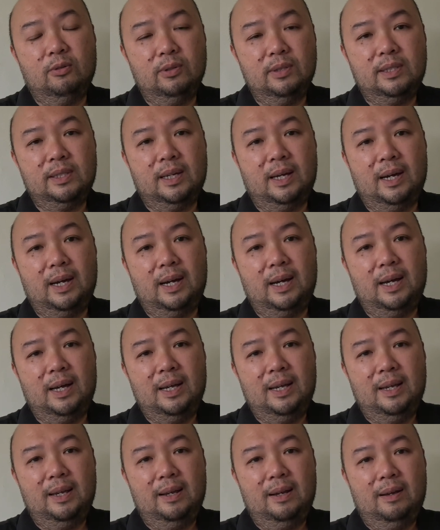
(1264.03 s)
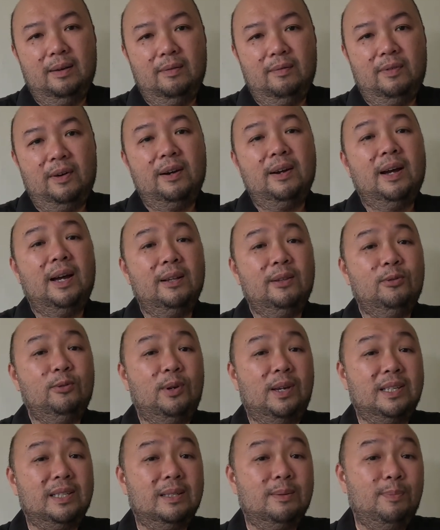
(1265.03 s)
those are very hard
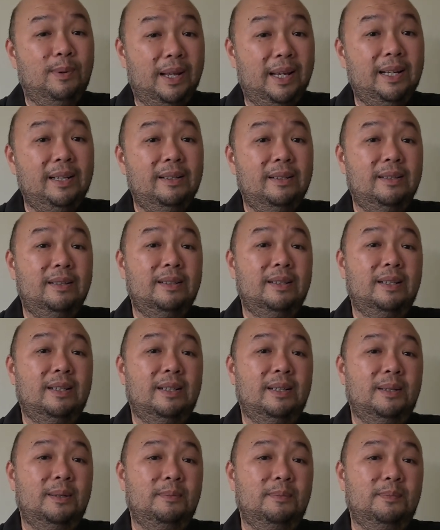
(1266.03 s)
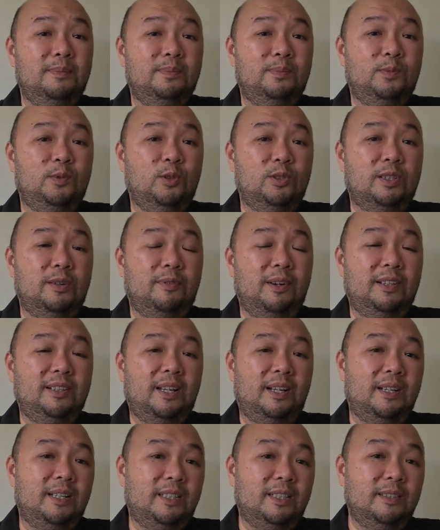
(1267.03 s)
to explain. Those are very
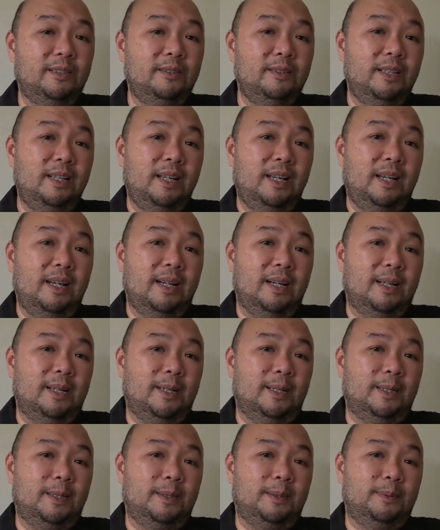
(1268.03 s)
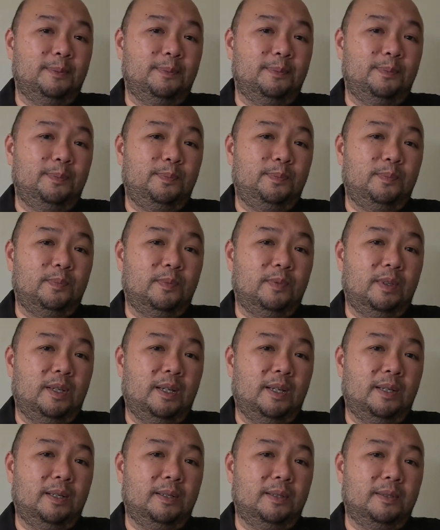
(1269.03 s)
technical,
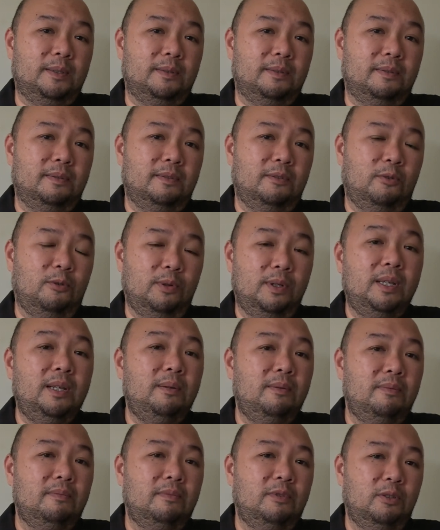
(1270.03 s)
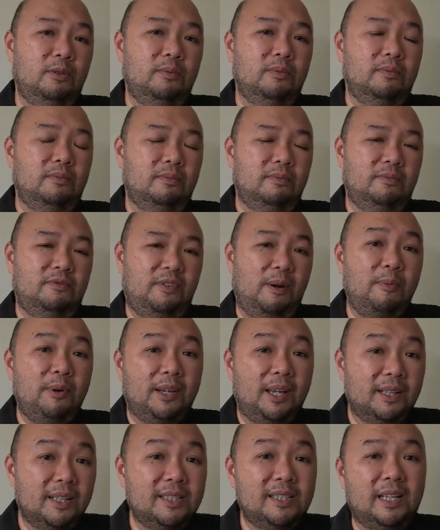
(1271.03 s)
and only
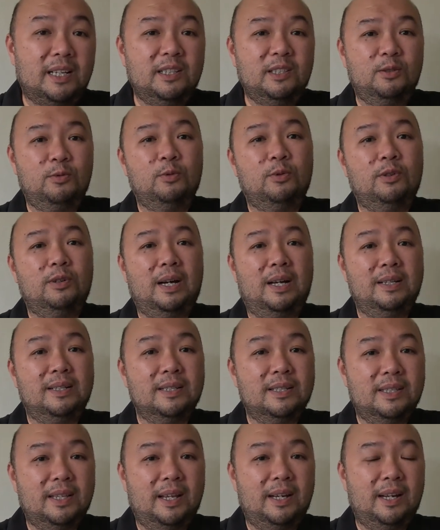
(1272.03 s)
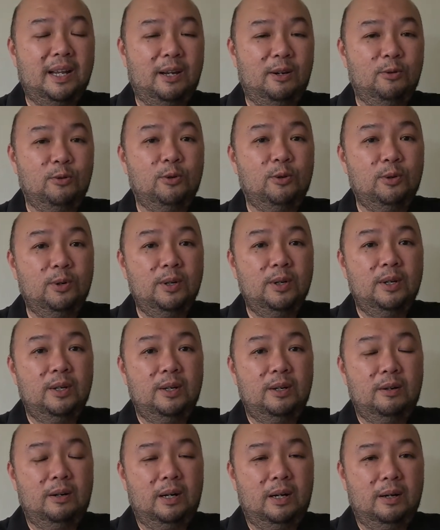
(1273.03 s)
fabricators like us will understand and know
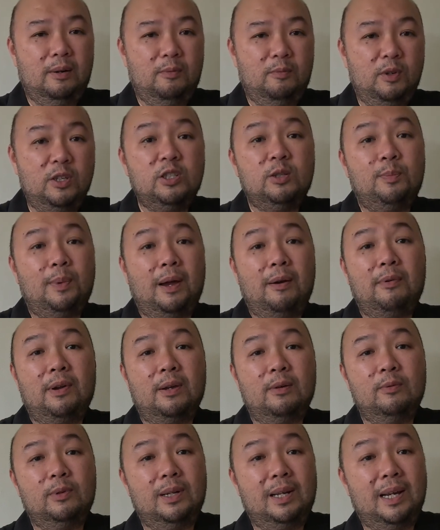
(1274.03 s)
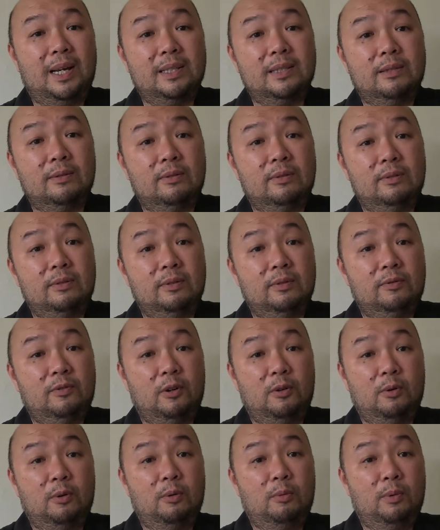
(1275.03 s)
which bearing will last
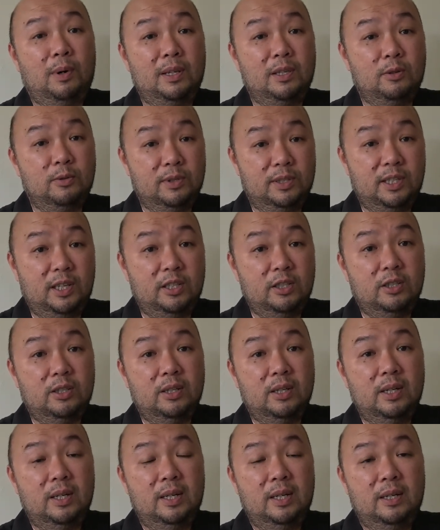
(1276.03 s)
for what usage.